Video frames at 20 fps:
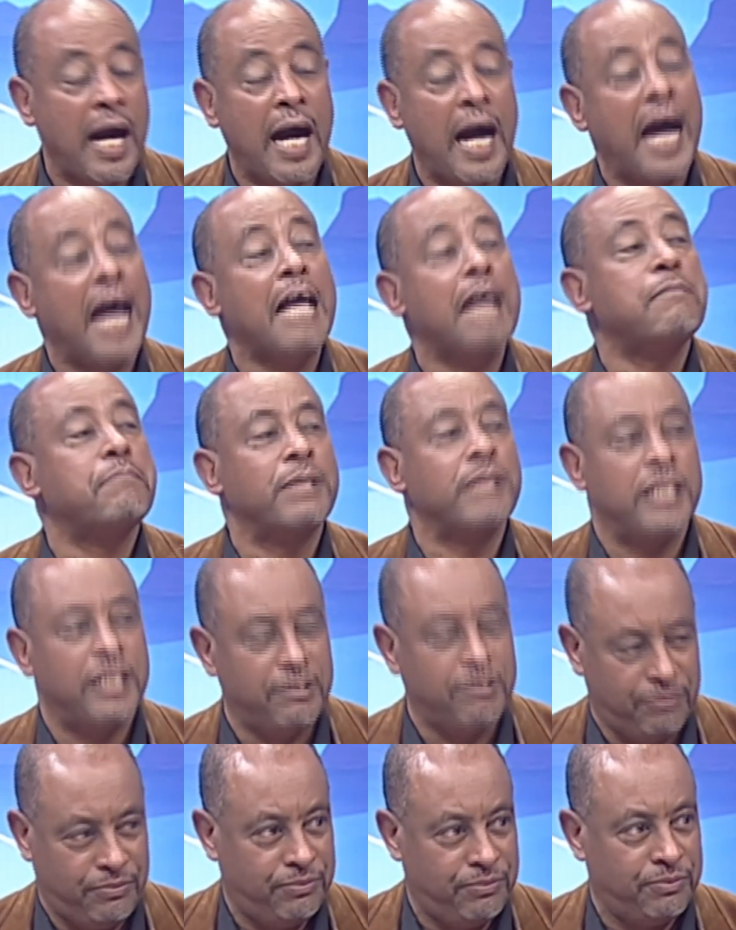I
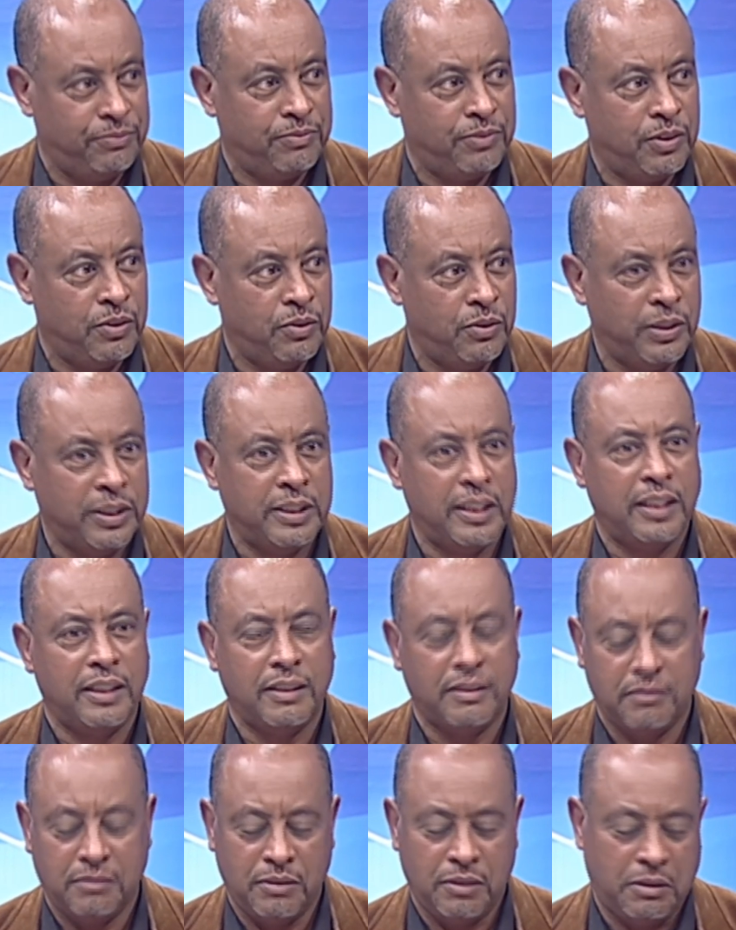believe,
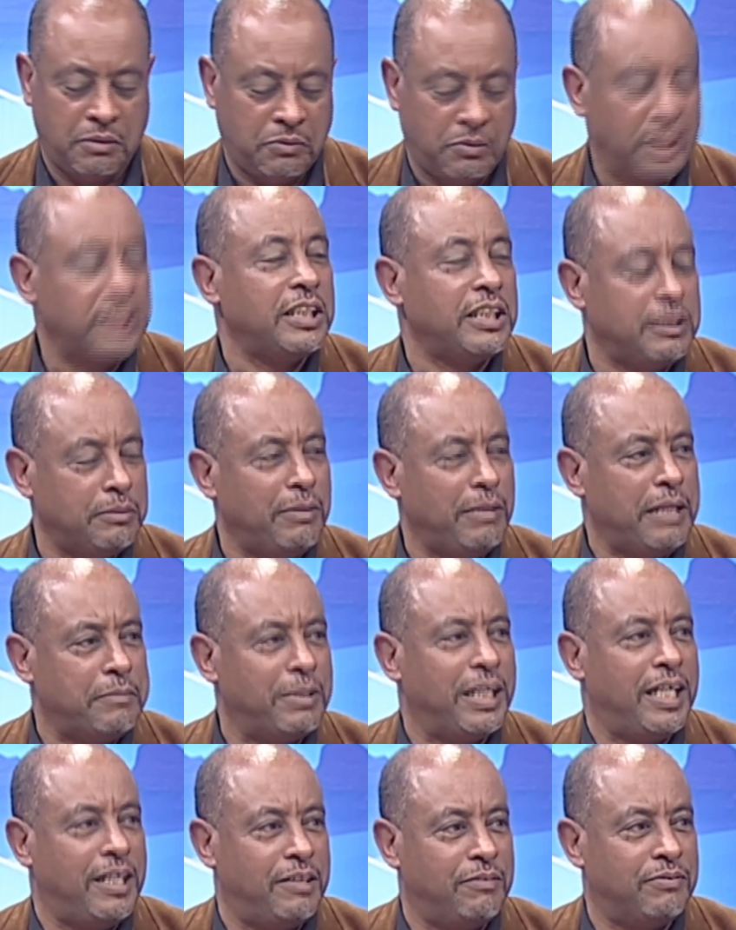whether this is my
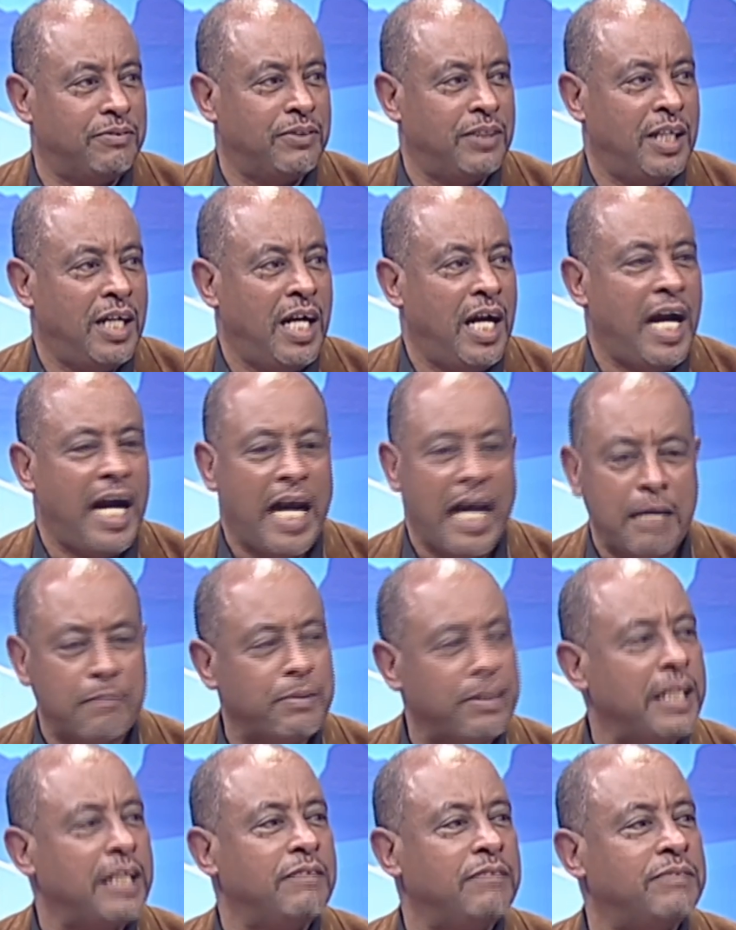belief, I
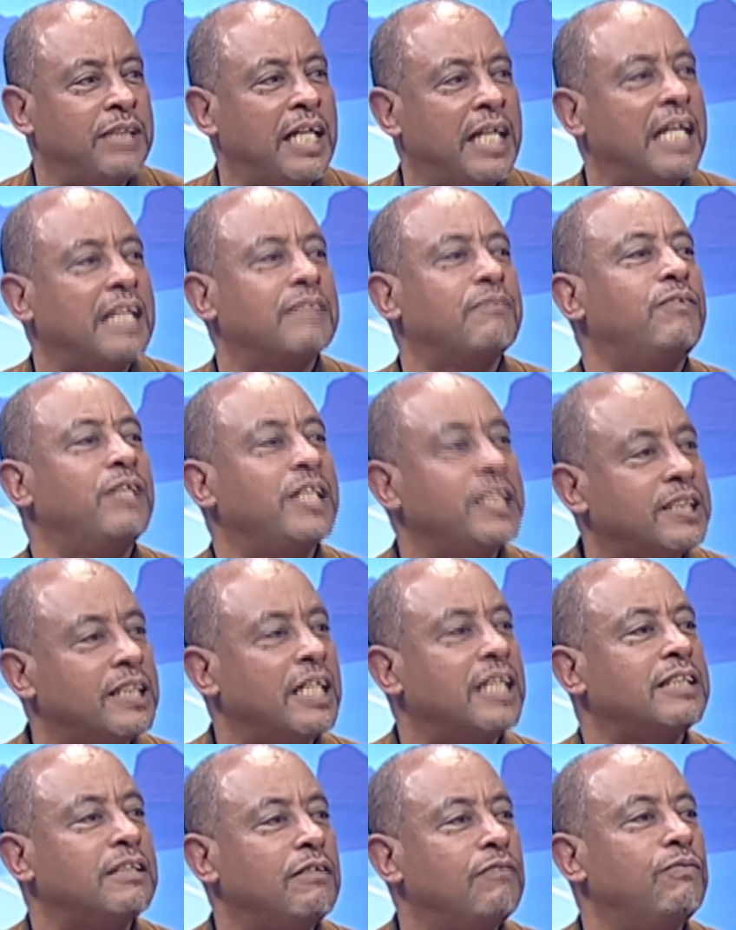believe there are
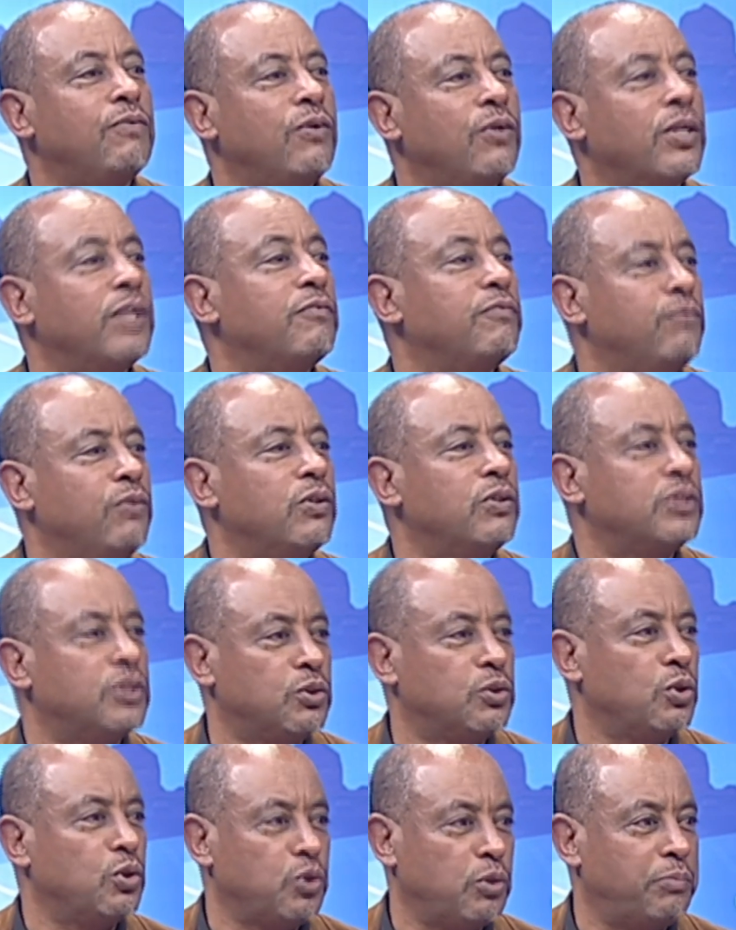certain foreign forces
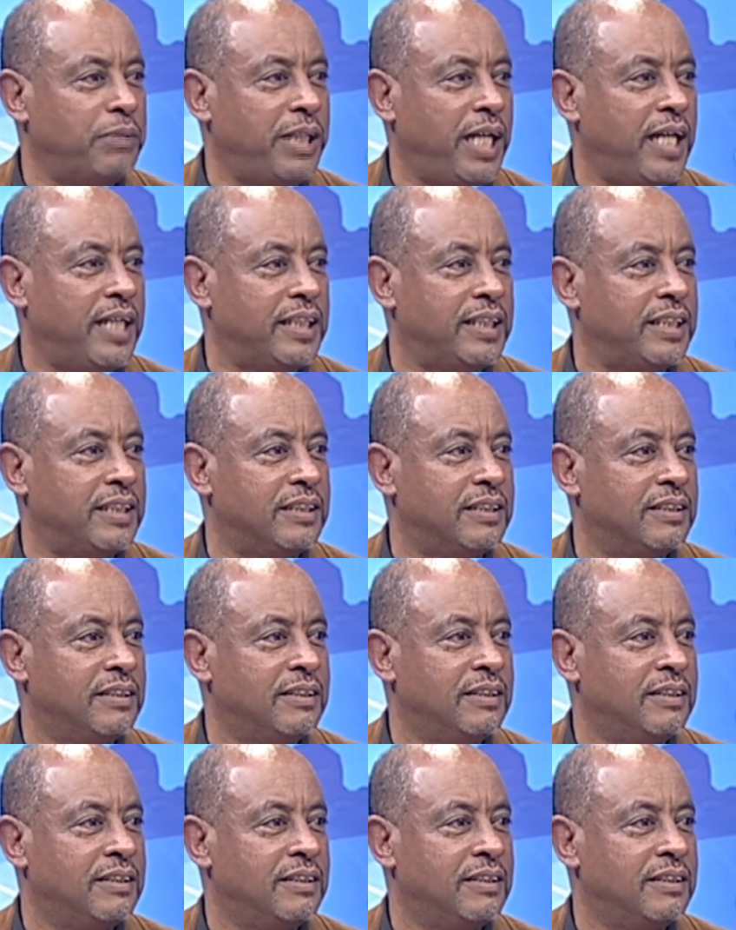also behind it.